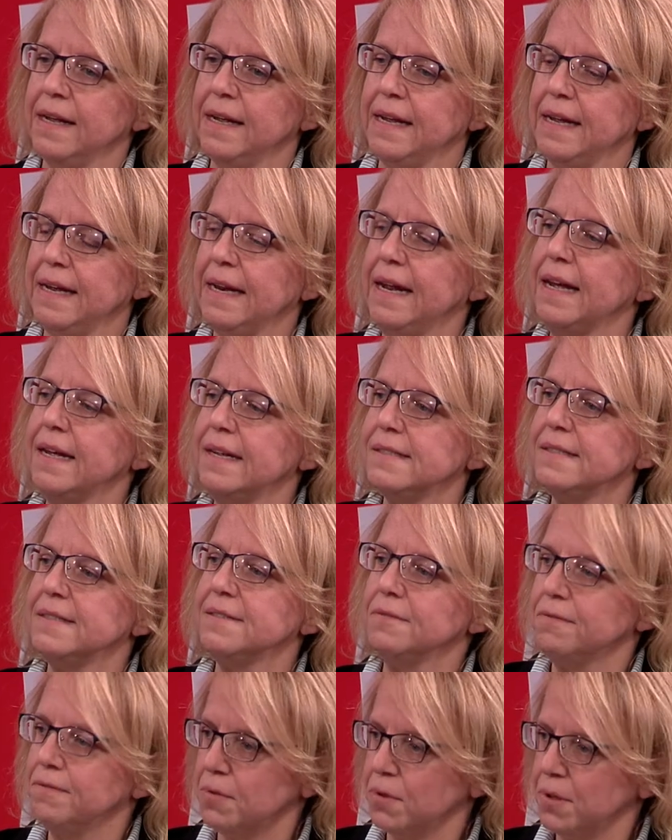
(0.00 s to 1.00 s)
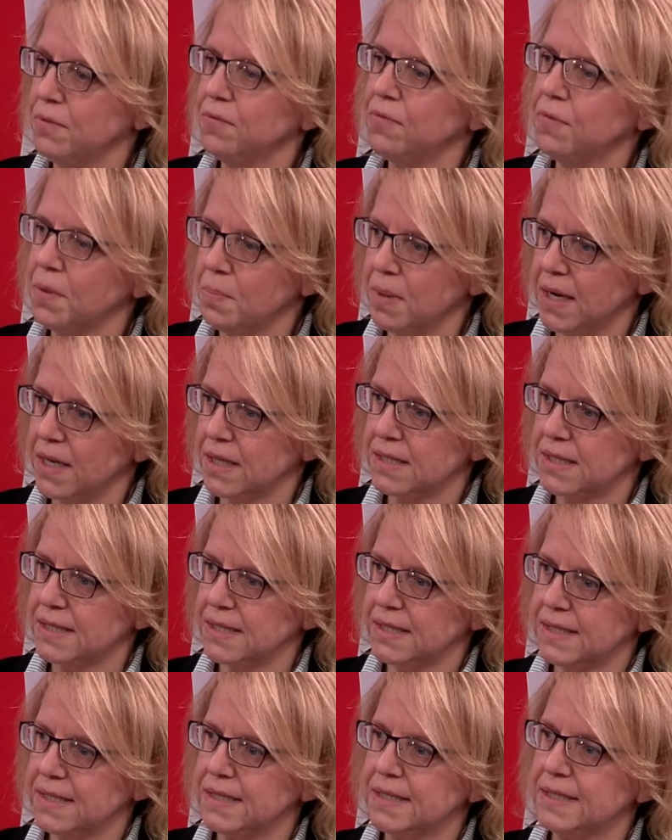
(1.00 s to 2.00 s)
It has 44
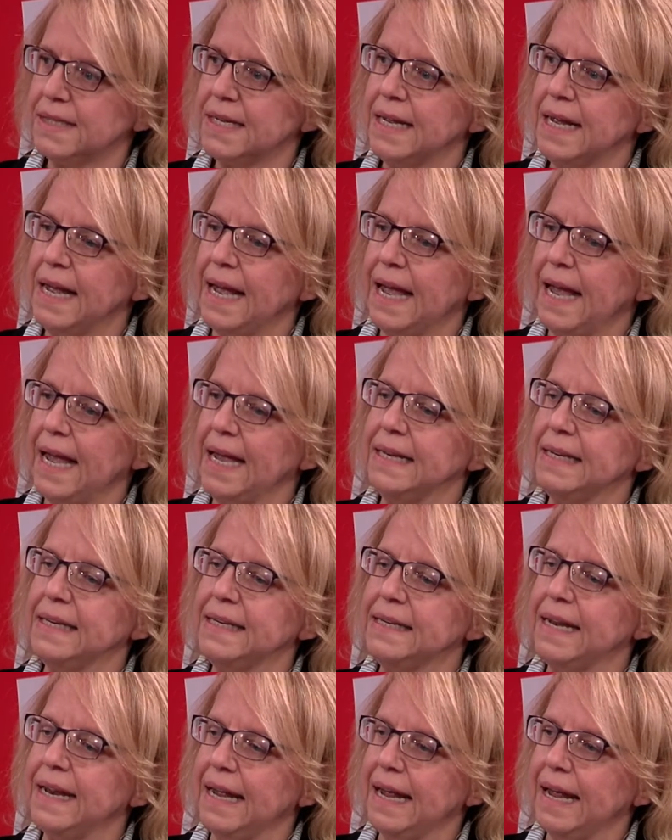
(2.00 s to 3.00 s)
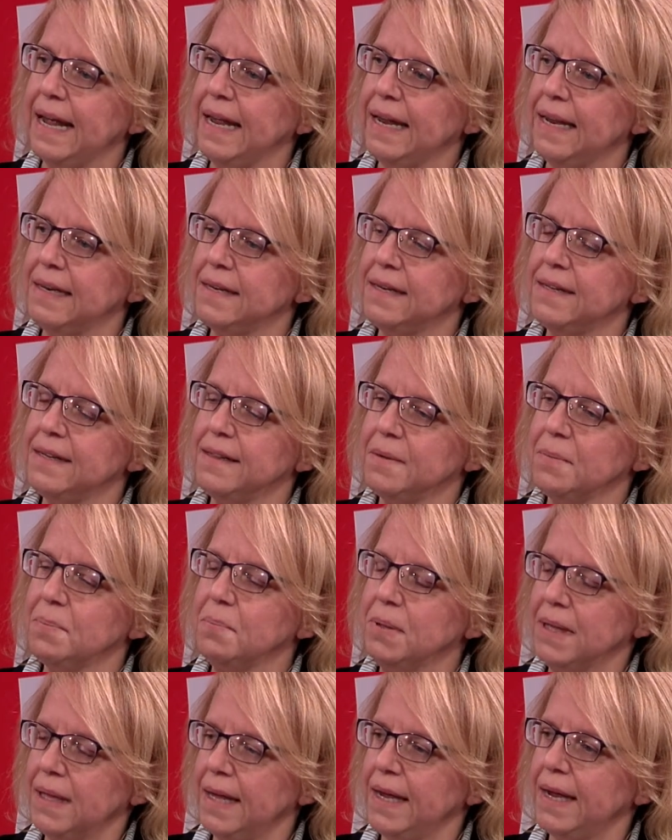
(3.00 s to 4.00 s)
policies, and and the
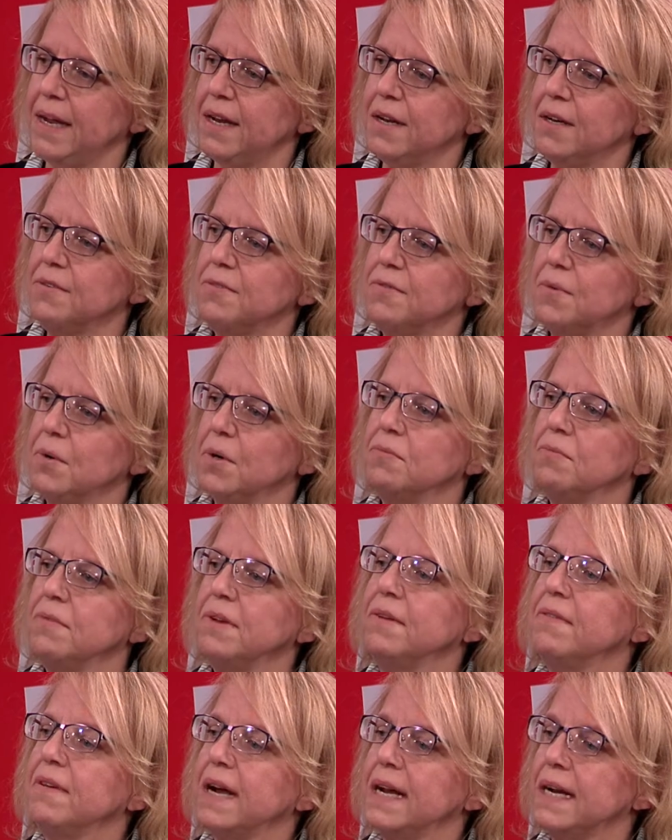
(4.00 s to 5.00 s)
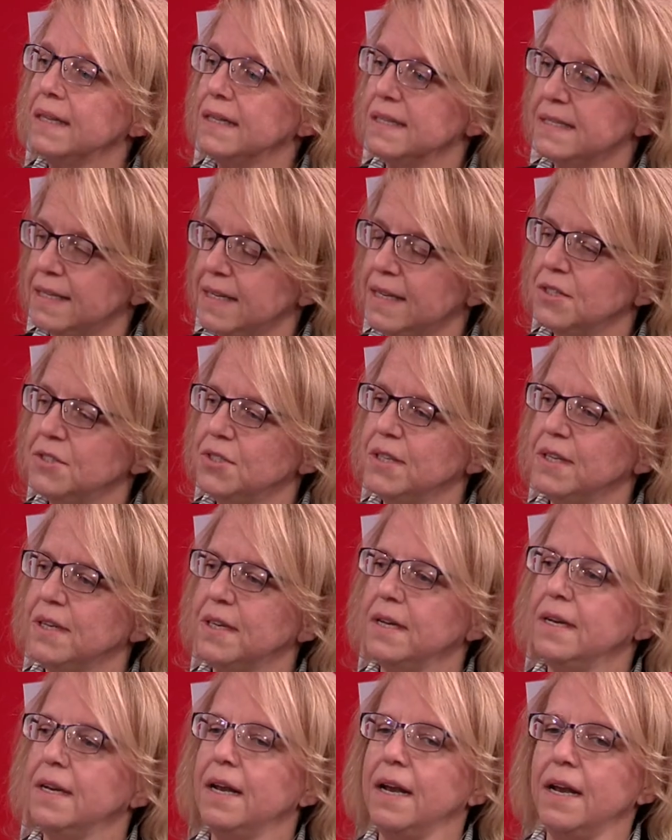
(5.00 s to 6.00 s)
plan for
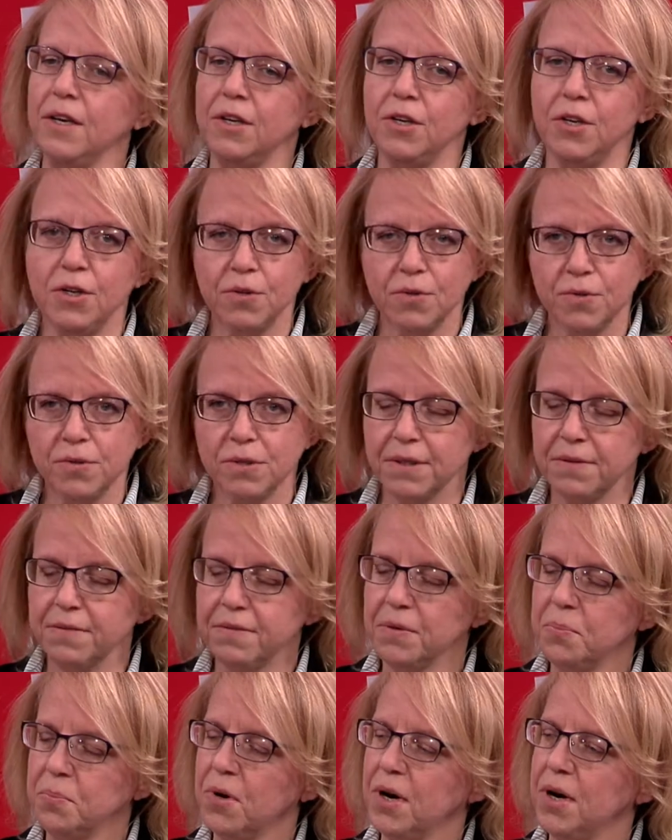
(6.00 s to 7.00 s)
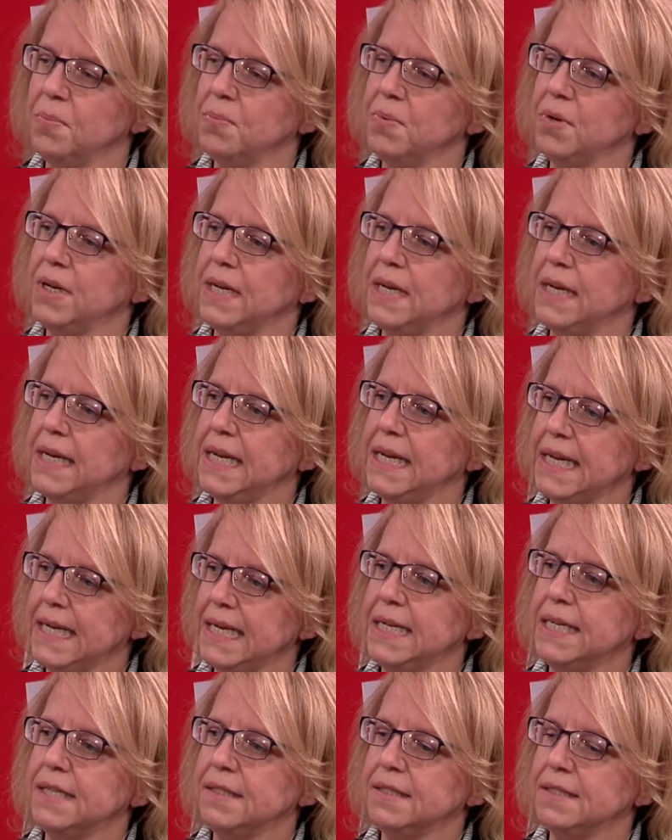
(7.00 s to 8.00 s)
revitalization and use of the property
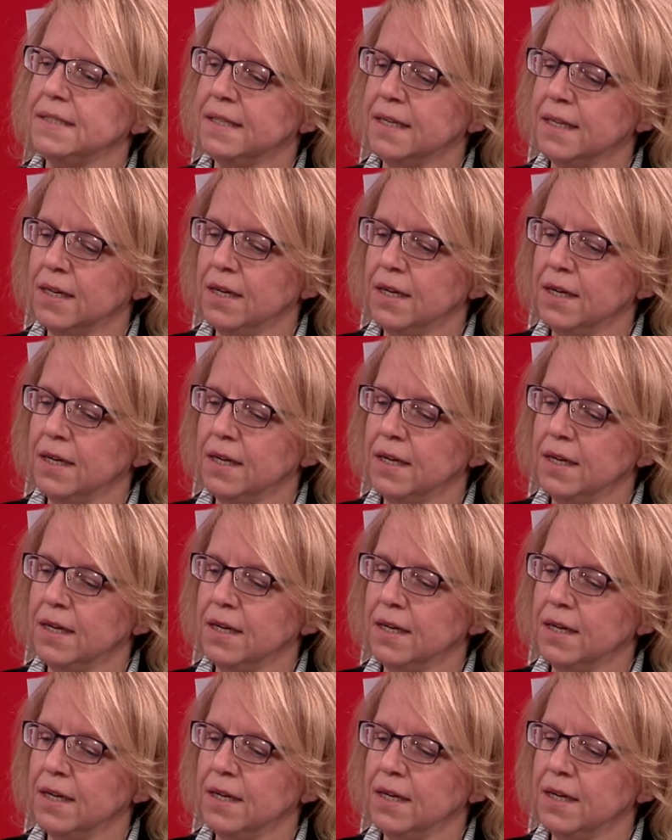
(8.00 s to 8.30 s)
is